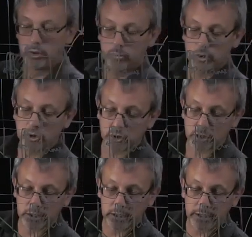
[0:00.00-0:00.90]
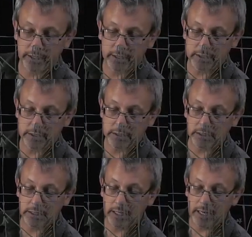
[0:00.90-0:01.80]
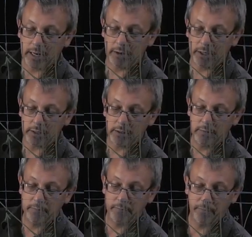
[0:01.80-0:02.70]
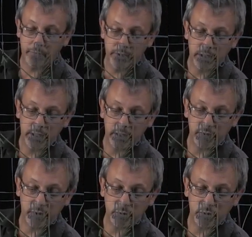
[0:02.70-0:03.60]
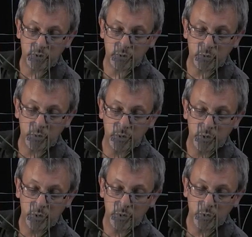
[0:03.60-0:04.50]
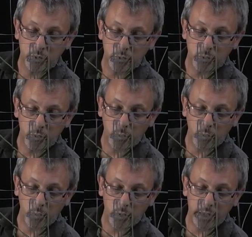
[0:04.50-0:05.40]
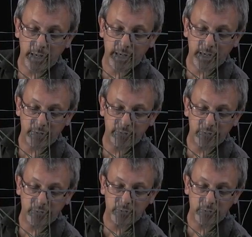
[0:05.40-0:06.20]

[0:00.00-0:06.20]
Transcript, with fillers: which looks a little like this. The area is equal to 1 half